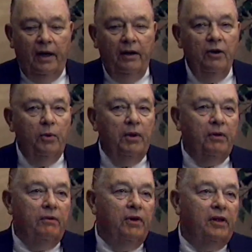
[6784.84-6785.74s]
I don't know
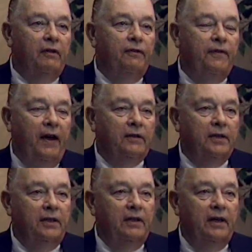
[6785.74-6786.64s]
whether we really
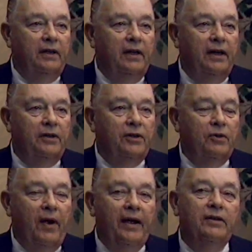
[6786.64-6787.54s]
felt it as
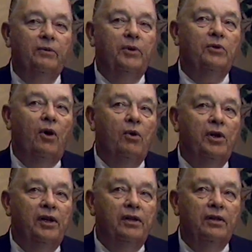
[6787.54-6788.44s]
stress. It was
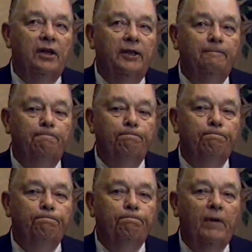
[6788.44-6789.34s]
always, I
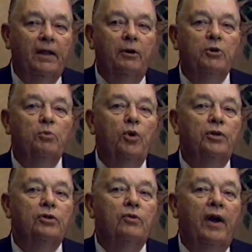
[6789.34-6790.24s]
think it was
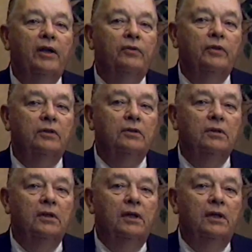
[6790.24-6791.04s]
more stressful